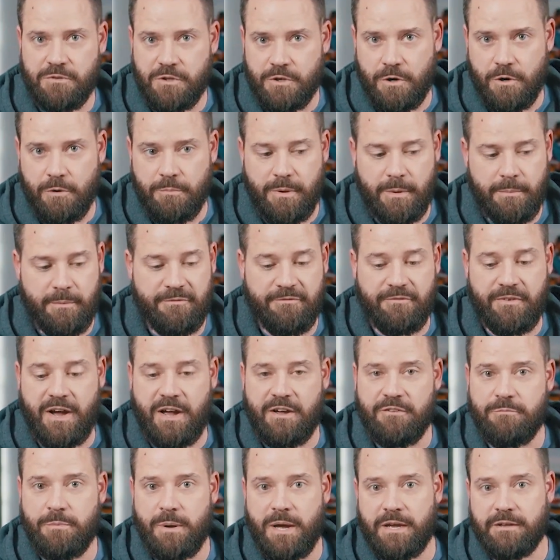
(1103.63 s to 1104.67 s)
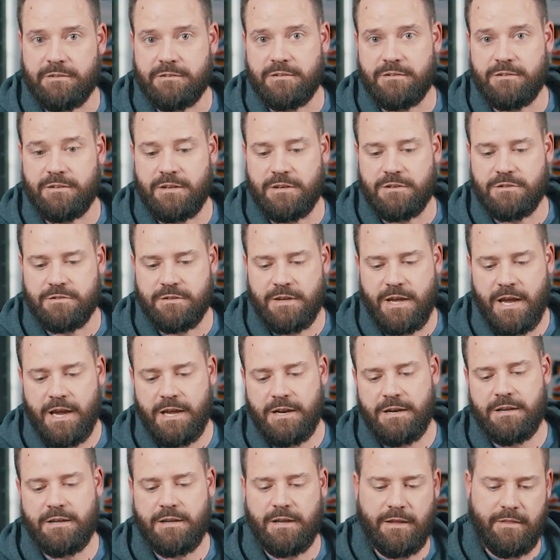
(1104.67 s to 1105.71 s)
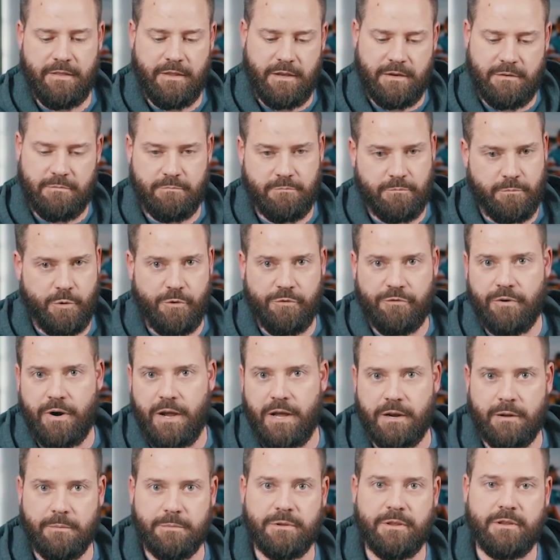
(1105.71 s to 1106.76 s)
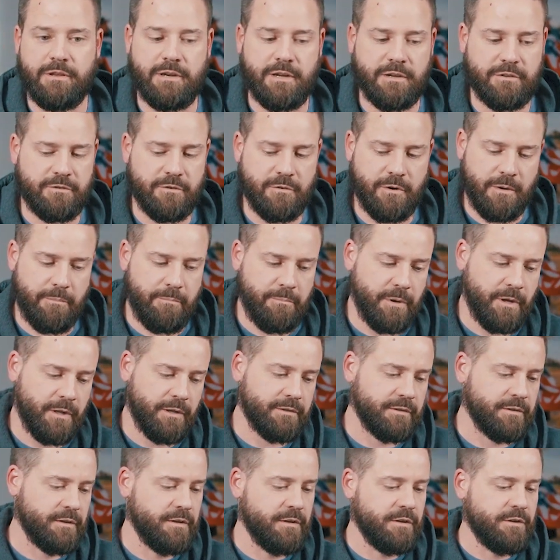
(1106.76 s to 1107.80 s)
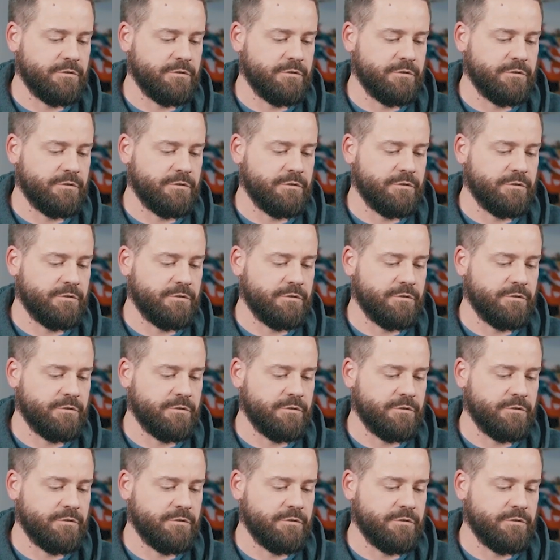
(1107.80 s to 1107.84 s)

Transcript: maybe 5 passes each side, and then move right up to the next grip belt.